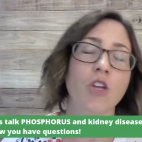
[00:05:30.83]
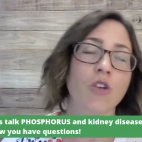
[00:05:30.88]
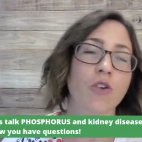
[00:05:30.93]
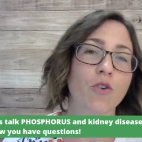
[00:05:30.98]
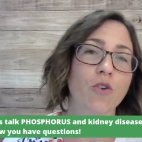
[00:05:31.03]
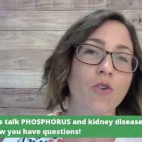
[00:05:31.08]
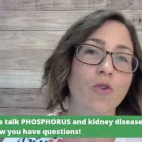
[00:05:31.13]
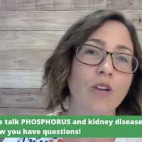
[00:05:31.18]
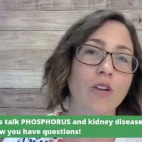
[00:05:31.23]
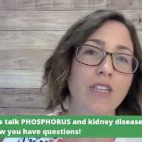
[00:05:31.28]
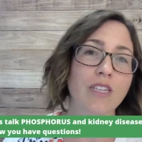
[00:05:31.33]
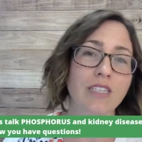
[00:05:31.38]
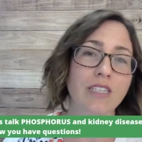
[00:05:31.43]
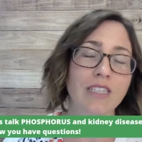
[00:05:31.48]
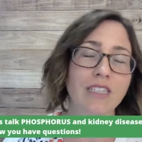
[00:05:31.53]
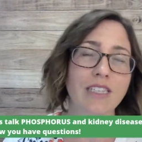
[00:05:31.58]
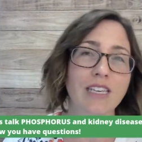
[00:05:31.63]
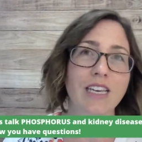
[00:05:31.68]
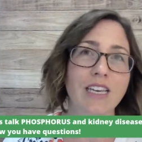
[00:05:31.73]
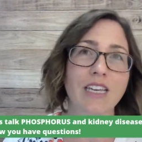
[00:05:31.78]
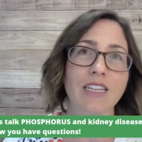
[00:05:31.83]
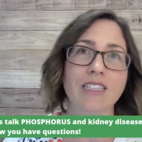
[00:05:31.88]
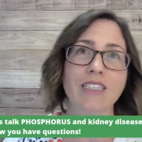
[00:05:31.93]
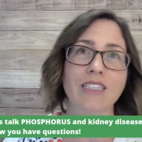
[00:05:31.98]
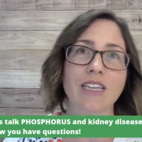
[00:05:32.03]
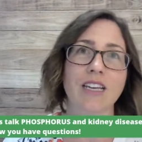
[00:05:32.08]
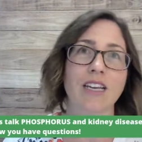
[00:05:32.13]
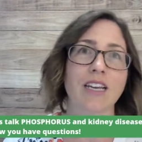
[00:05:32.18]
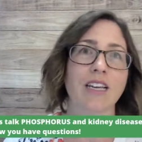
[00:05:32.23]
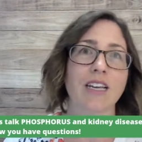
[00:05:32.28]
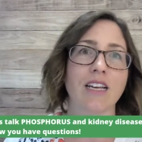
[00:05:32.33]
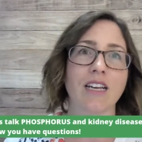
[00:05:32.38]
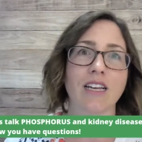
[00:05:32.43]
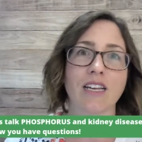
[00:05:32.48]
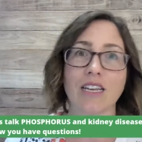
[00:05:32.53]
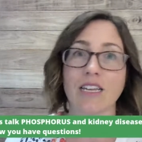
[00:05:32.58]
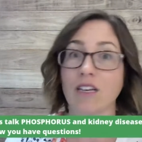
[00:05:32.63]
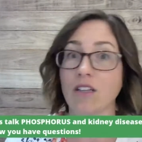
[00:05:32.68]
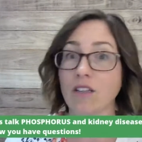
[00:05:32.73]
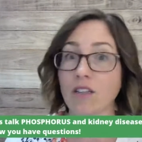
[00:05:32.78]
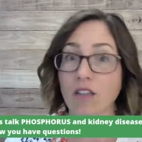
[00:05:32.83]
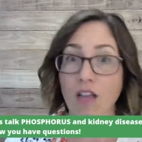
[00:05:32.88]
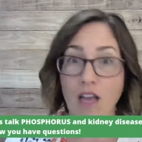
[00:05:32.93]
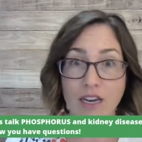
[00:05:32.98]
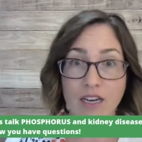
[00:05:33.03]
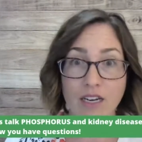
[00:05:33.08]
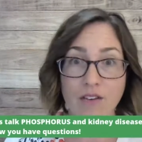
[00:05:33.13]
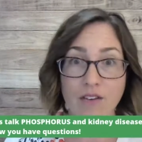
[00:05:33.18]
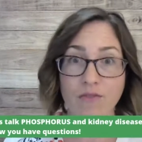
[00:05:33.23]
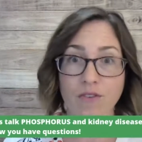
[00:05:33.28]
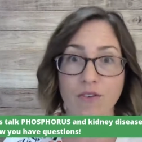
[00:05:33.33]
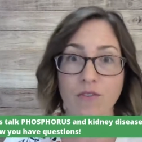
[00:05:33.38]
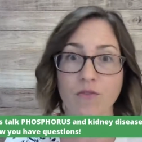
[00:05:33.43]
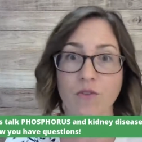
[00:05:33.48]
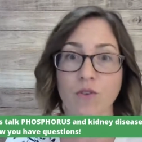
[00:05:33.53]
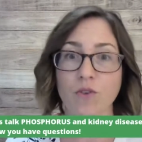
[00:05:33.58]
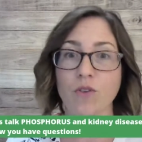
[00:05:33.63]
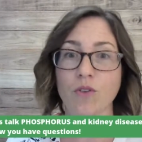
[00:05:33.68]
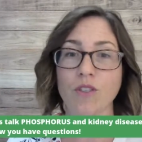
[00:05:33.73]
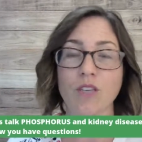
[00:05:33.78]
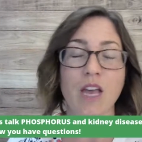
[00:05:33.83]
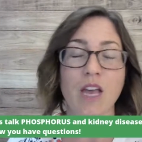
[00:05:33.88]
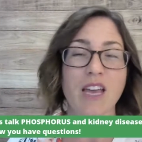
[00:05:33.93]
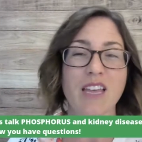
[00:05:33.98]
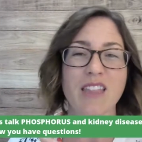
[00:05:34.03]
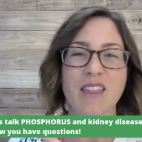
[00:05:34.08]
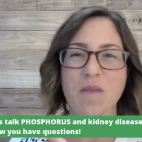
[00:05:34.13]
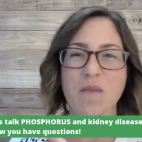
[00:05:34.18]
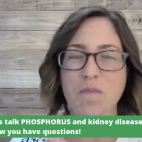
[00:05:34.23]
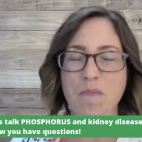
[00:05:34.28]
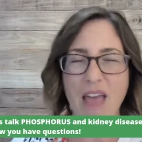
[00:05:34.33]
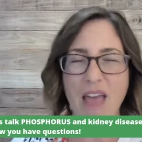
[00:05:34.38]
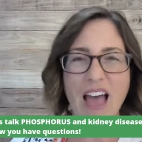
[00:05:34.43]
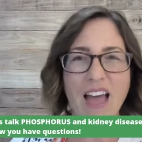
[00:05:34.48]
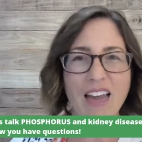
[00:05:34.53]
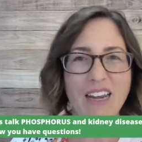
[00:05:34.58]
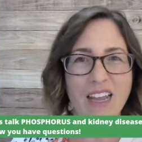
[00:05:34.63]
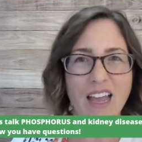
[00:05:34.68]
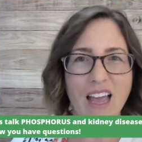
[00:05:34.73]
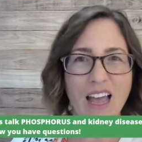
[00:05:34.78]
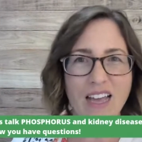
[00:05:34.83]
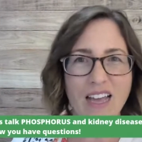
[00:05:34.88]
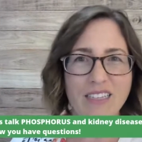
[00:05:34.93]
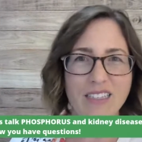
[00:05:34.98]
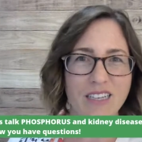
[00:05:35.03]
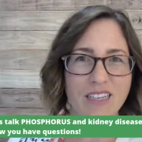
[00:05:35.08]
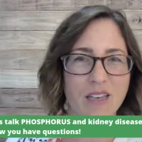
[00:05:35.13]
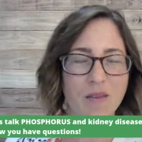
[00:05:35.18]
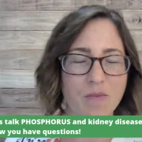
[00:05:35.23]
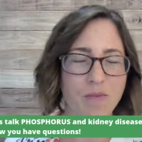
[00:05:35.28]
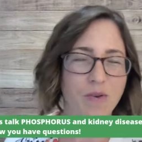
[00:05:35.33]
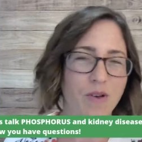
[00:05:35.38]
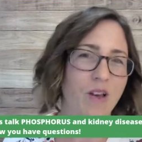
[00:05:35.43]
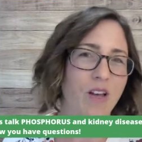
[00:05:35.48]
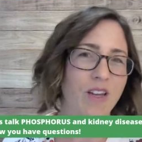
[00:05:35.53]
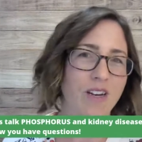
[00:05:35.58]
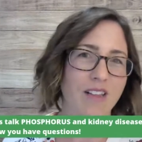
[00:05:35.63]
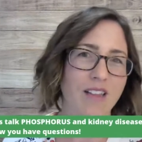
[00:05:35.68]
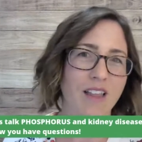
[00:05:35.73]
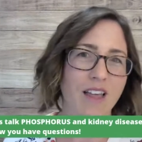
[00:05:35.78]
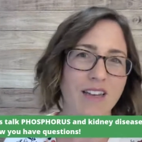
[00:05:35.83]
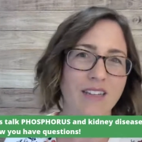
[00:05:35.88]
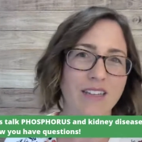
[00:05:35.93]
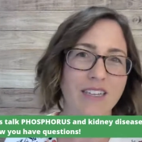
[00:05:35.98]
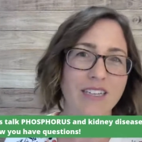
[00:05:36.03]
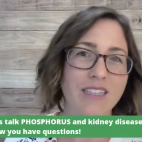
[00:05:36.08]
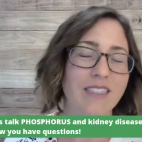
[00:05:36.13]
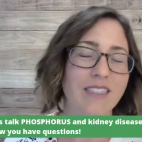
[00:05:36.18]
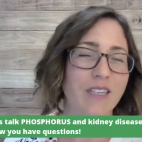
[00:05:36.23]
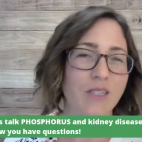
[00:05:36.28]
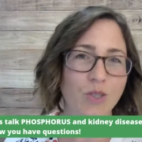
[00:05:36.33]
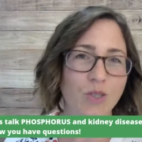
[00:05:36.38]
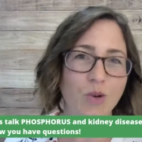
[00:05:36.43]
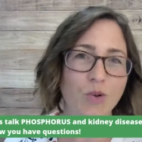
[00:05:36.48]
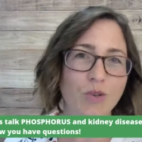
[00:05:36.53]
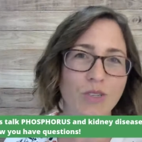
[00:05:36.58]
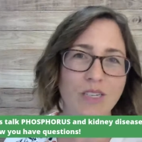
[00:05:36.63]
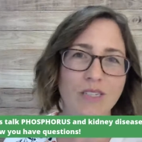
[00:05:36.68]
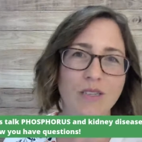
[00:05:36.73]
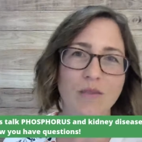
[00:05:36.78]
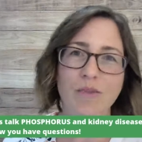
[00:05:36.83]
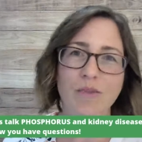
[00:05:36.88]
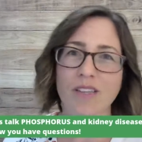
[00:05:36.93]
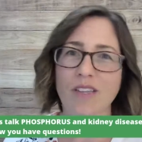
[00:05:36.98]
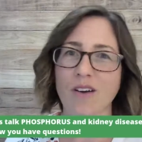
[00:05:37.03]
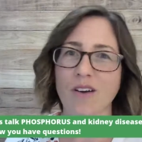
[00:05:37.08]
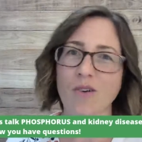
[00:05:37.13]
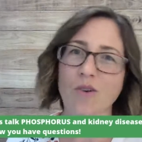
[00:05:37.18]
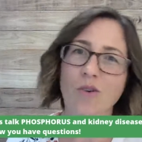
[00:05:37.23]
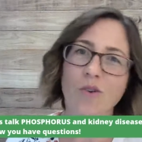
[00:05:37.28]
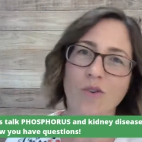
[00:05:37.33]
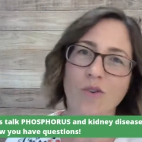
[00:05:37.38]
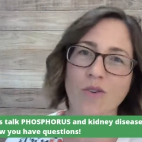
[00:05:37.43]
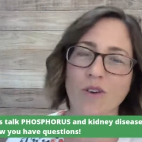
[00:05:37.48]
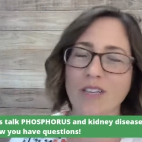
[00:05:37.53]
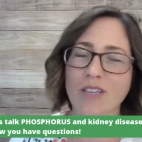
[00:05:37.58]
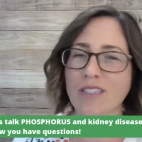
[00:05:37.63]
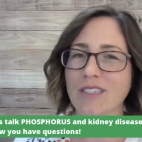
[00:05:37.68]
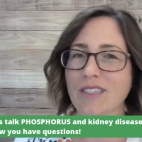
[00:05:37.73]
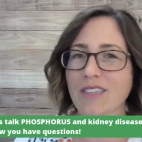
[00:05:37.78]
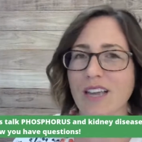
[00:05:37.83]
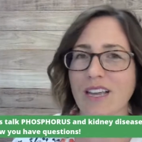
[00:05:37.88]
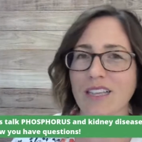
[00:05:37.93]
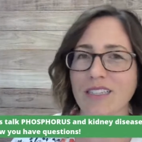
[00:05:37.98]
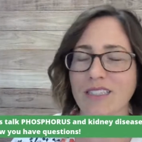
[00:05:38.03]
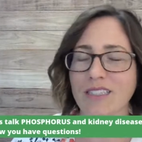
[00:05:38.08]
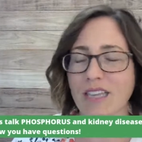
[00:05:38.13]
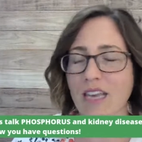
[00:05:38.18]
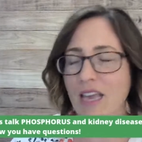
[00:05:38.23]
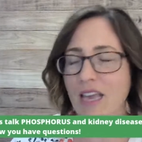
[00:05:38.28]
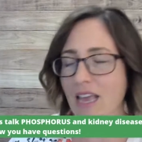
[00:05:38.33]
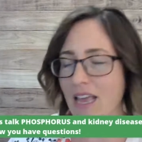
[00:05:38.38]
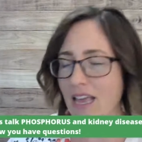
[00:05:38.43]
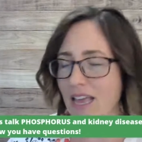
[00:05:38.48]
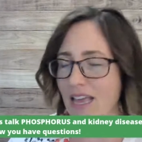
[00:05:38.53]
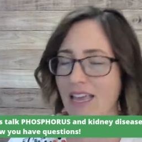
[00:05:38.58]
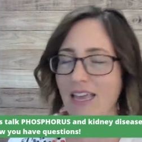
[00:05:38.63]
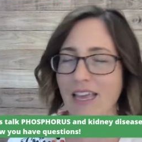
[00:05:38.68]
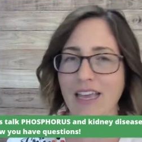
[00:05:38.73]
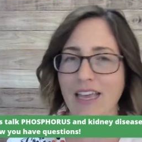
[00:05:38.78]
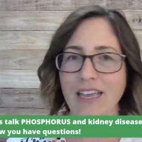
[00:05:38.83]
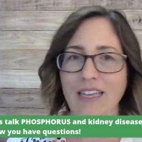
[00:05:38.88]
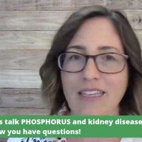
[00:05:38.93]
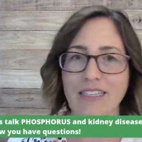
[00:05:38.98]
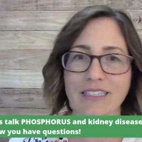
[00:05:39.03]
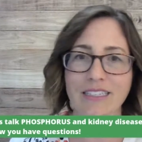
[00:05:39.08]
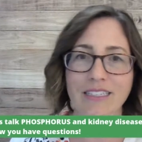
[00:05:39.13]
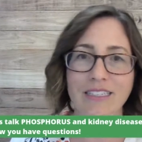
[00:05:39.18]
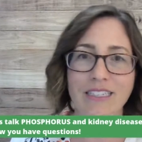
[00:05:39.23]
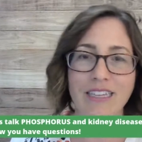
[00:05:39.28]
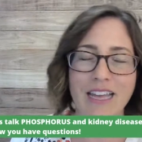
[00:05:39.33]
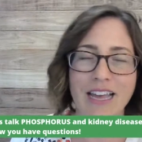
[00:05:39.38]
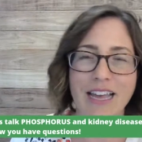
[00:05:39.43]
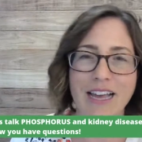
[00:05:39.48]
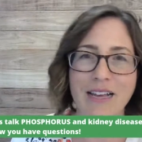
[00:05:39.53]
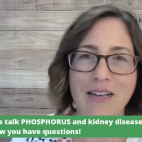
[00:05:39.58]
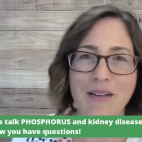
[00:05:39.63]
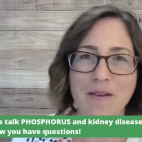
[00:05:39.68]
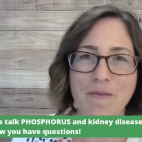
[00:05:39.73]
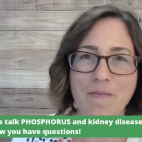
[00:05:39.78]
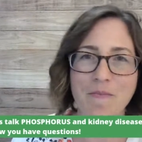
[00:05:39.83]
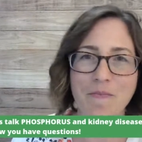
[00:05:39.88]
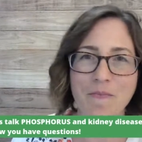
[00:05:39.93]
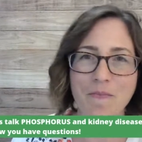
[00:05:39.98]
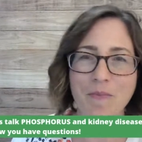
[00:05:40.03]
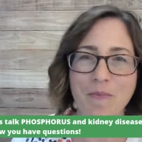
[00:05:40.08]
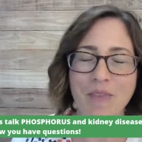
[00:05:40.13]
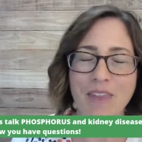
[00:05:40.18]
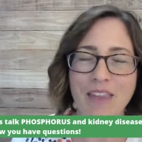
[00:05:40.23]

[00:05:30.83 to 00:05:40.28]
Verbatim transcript: You're going to see it uh, in a lot of different foods. The bad guys that get put on a lot of lists that don't need to be there are whole grains, nuts, and um,